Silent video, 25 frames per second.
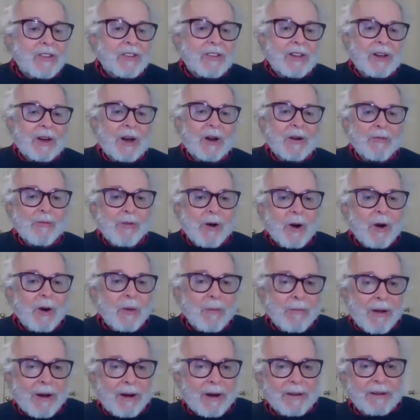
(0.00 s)
that I wrote
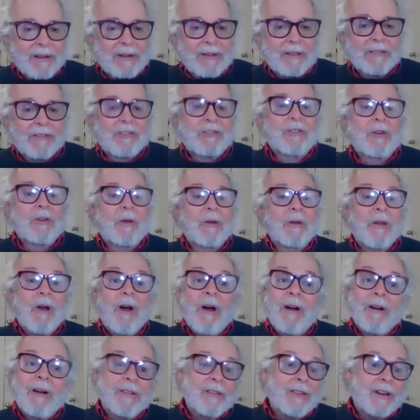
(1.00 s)
about it was so
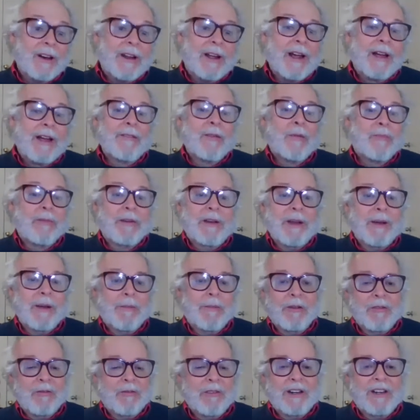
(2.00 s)
long that I haven't been able
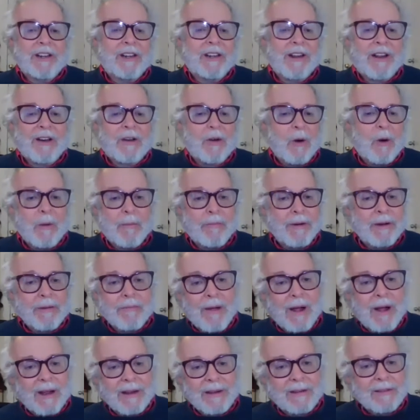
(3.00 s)
to read it at open
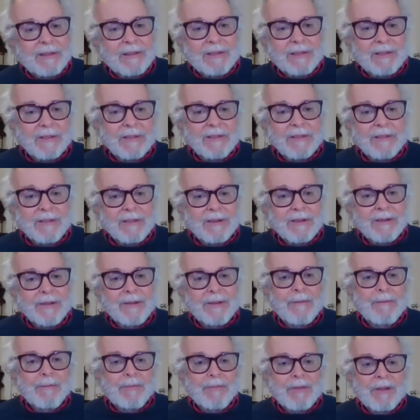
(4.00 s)
mics and
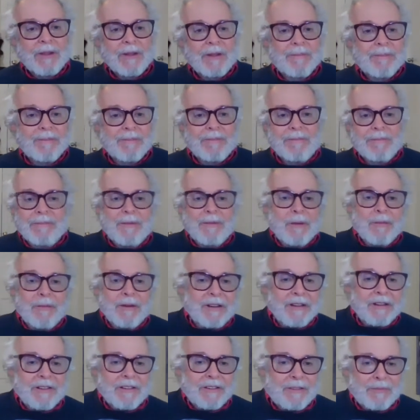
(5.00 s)

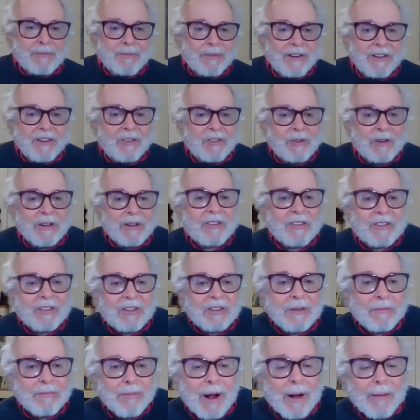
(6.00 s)
nobody's been interested
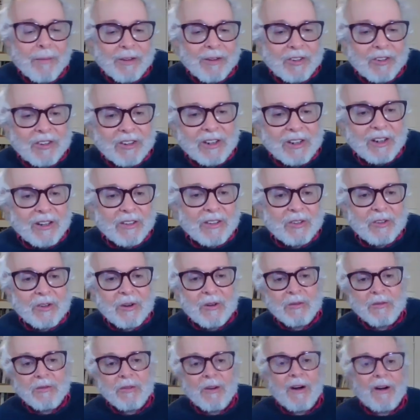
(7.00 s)
in publishing it so
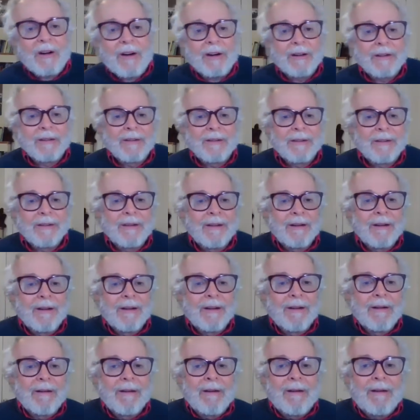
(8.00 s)
far.
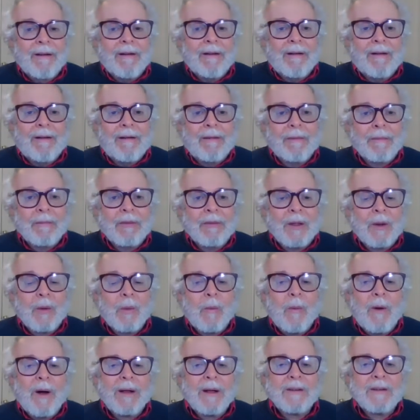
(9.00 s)
There
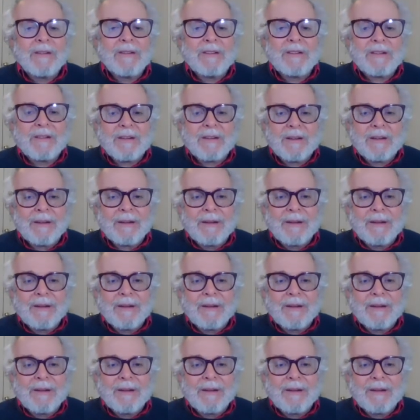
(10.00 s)
was